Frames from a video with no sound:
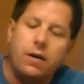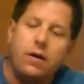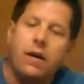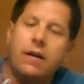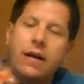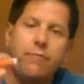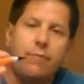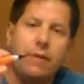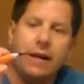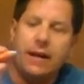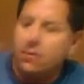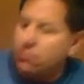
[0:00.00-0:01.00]
A knife
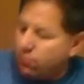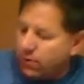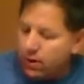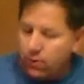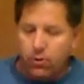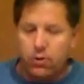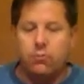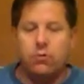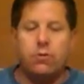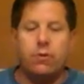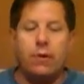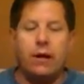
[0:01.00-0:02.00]
blade really works
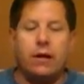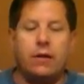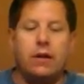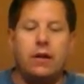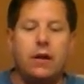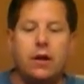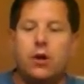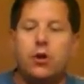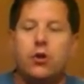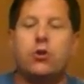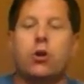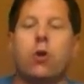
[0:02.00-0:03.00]
really well.
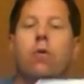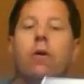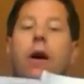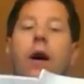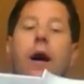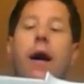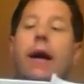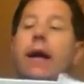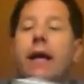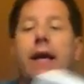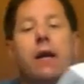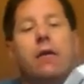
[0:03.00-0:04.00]
So
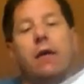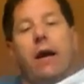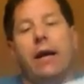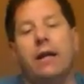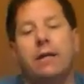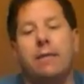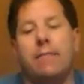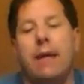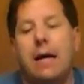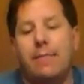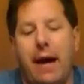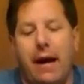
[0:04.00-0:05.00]
here I did my
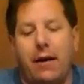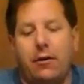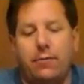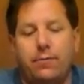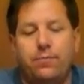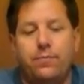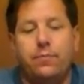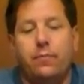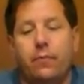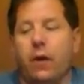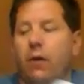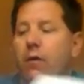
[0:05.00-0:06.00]
back panel.
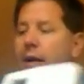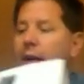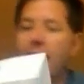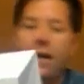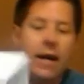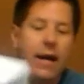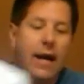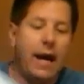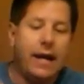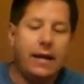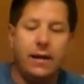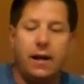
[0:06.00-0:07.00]
Okay,
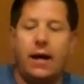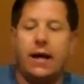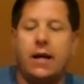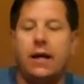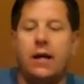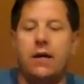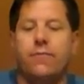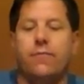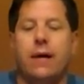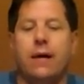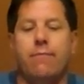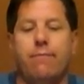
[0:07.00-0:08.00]
and then I cut out for
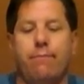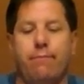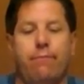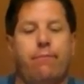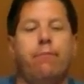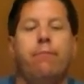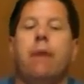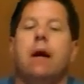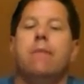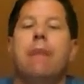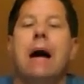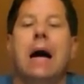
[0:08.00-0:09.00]
my
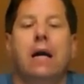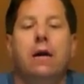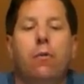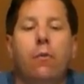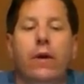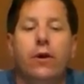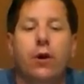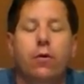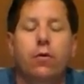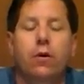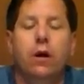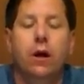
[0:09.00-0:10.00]
back
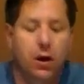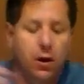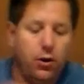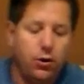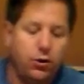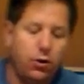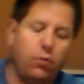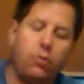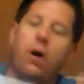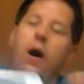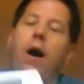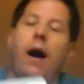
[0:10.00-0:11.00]
window. So
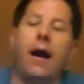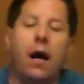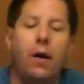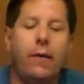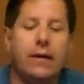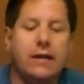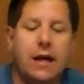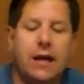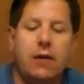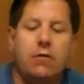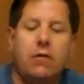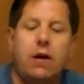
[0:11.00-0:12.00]
I always cut
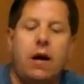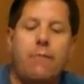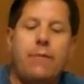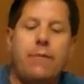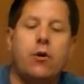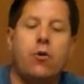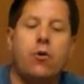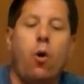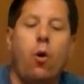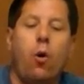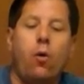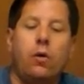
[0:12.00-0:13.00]
out a bigger
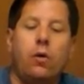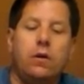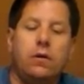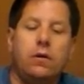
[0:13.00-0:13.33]
hole